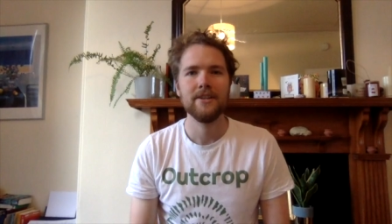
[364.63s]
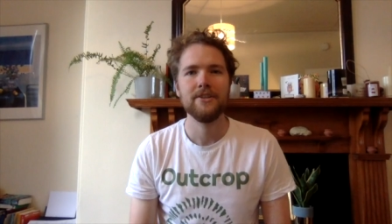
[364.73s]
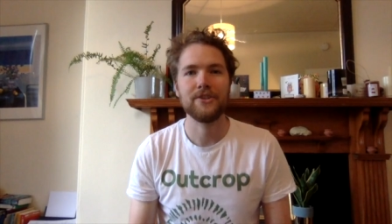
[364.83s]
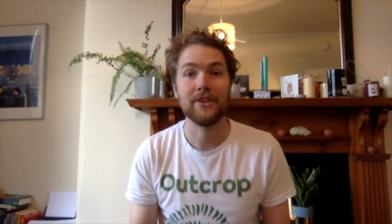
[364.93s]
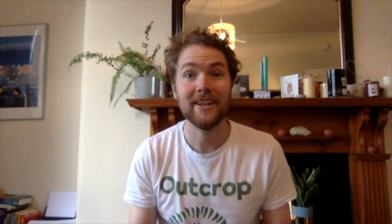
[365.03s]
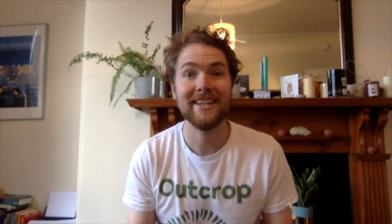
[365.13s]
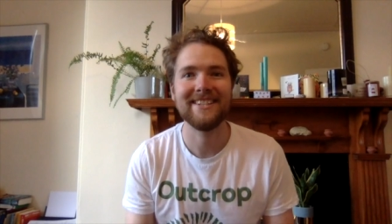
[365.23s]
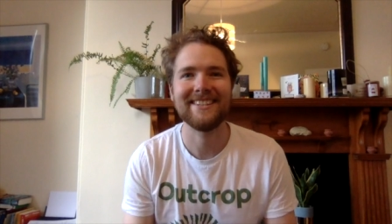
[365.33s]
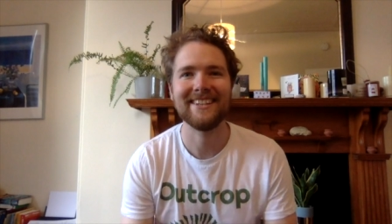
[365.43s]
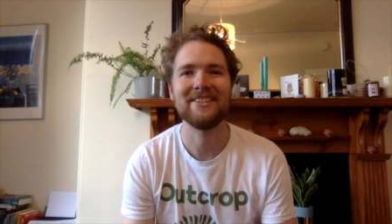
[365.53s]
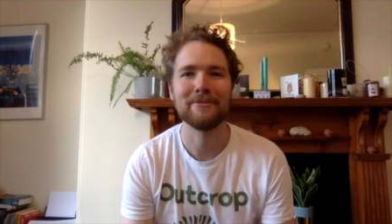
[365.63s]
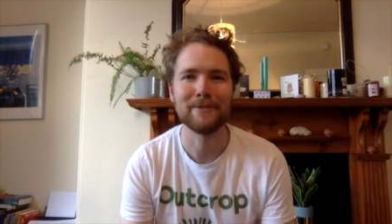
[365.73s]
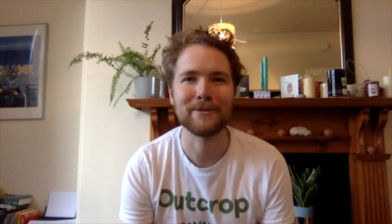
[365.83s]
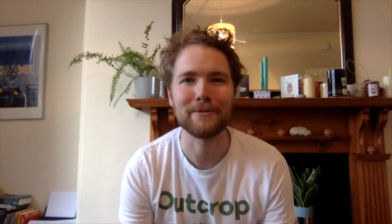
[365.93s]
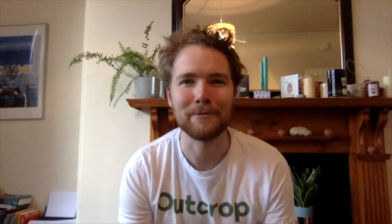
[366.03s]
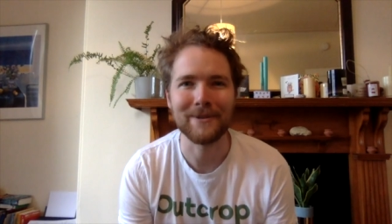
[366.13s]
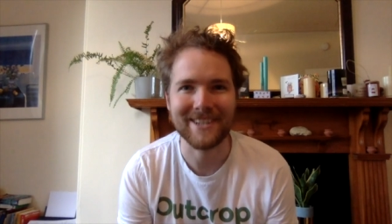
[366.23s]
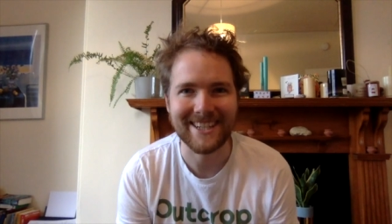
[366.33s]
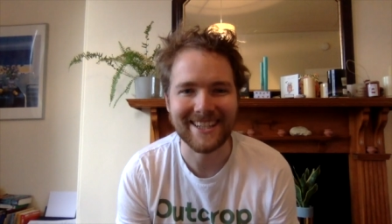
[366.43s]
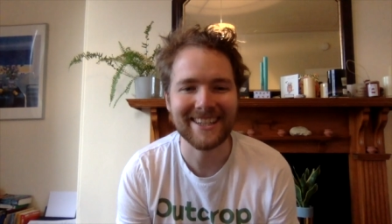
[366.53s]
So guys, thank you so much for
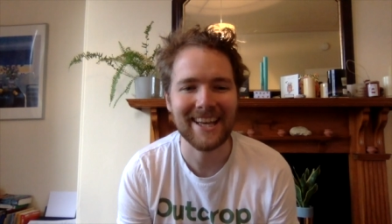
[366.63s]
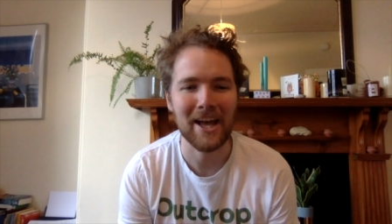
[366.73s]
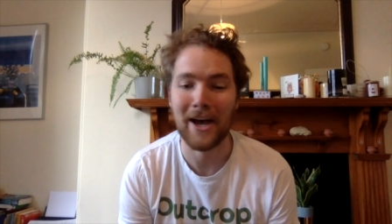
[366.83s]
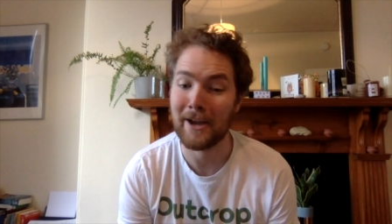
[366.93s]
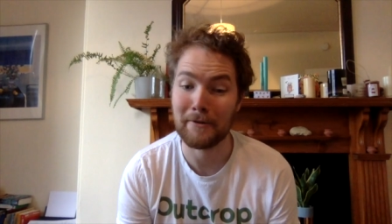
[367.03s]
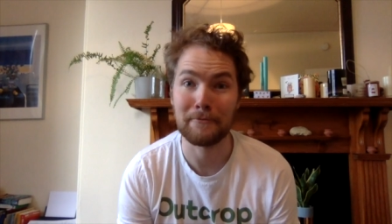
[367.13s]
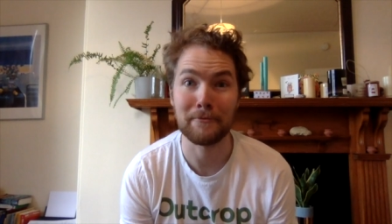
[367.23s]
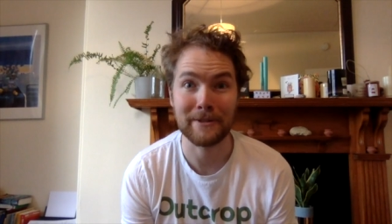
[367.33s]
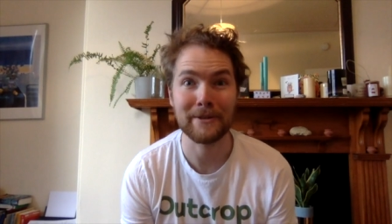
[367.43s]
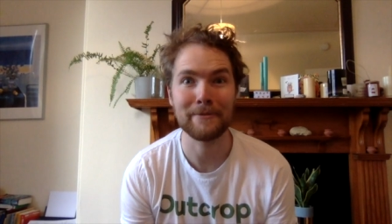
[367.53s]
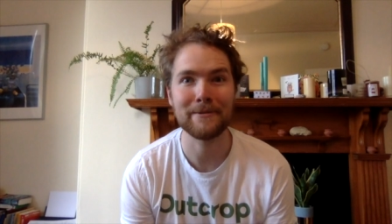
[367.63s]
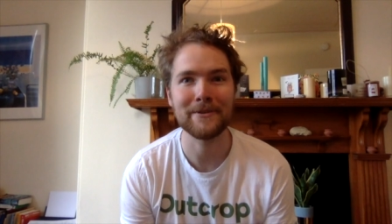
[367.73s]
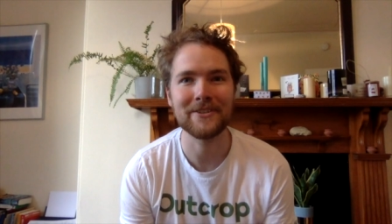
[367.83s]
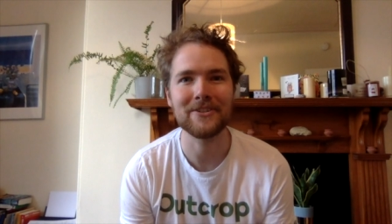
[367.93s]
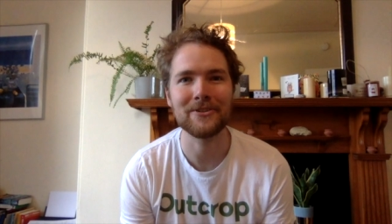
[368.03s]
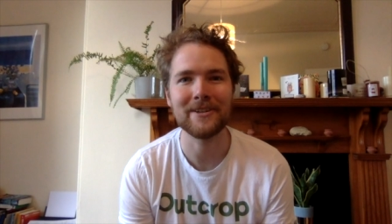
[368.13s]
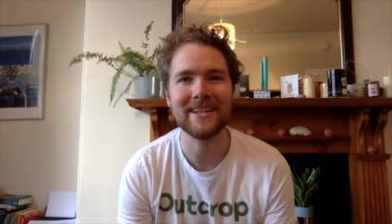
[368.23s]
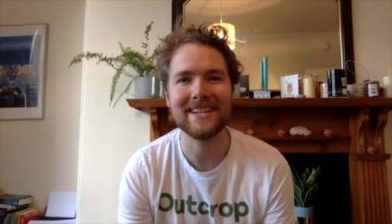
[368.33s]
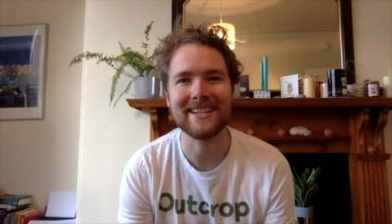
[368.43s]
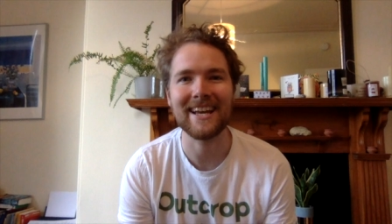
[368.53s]
watching. I really hope you
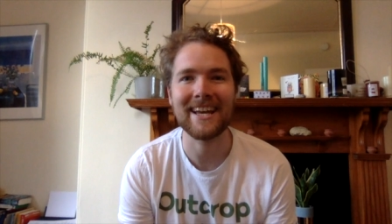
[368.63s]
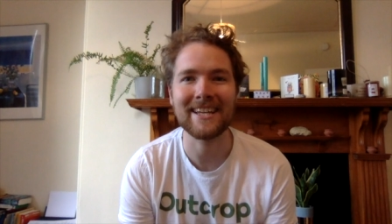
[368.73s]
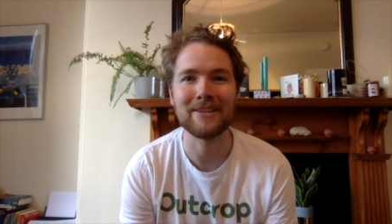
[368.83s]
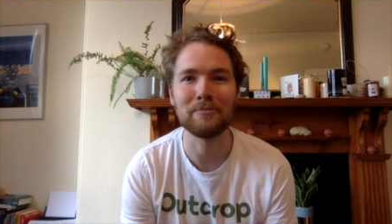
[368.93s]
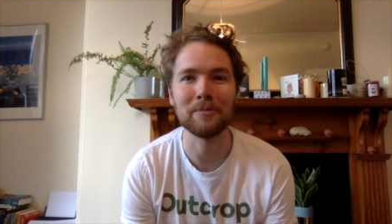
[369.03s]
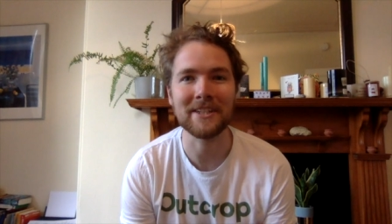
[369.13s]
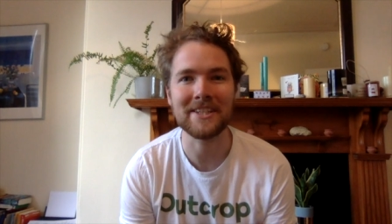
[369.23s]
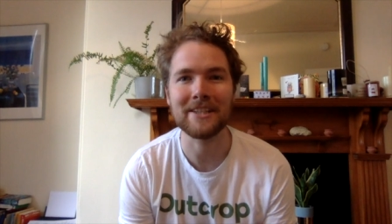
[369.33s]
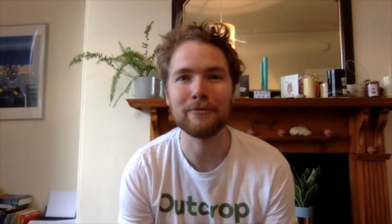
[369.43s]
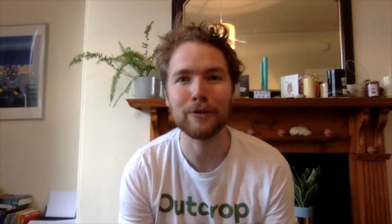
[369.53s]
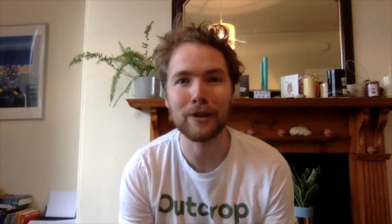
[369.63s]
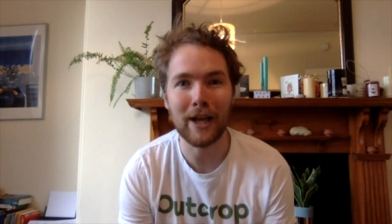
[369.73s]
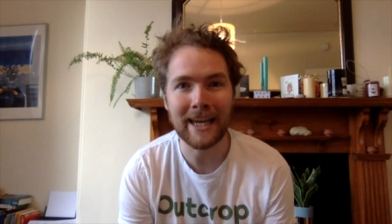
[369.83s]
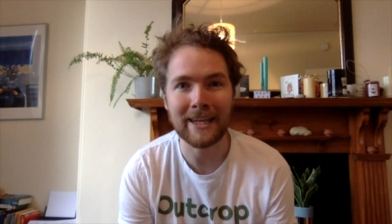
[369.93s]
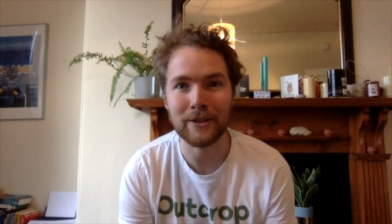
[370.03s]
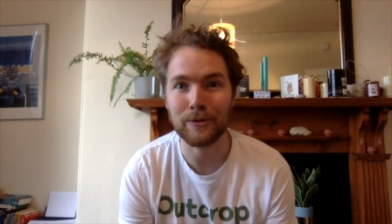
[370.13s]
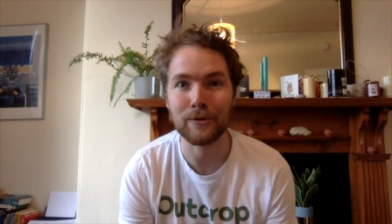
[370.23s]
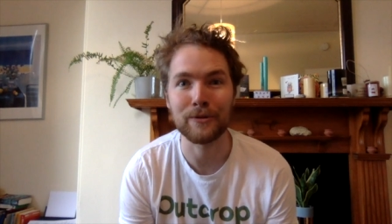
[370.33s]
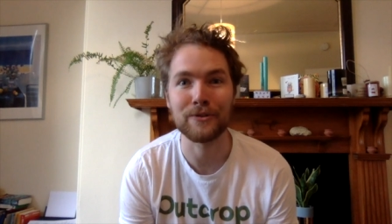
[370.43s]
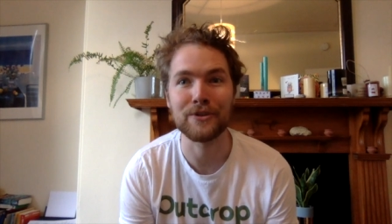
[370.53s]
enjoyed, and please leave a like
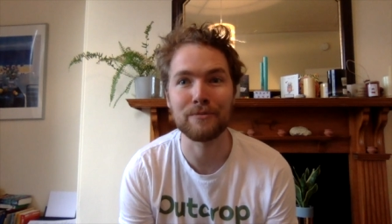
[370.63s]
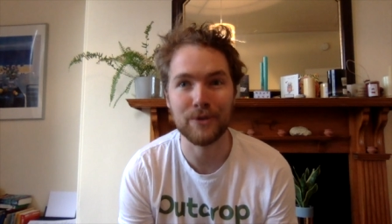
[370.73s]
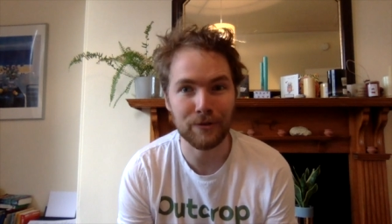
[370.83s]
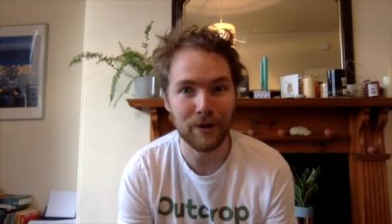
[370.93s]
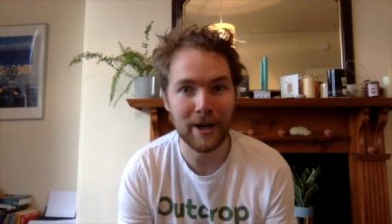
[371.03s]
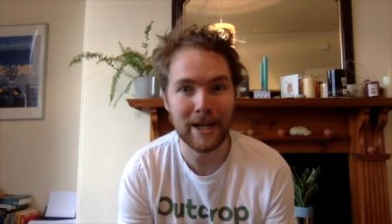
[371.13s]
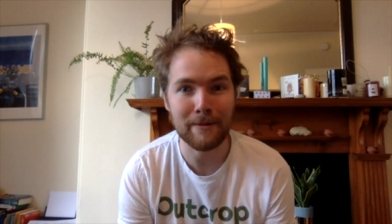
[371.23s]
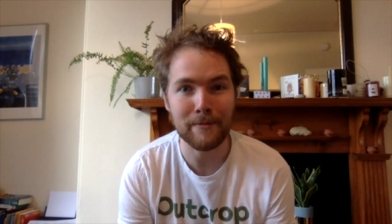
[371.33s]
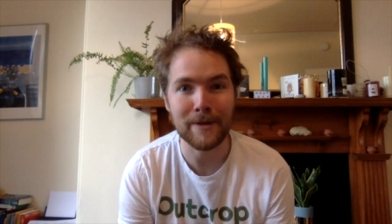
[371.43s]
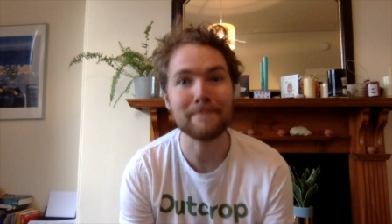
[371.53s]
or subscribe.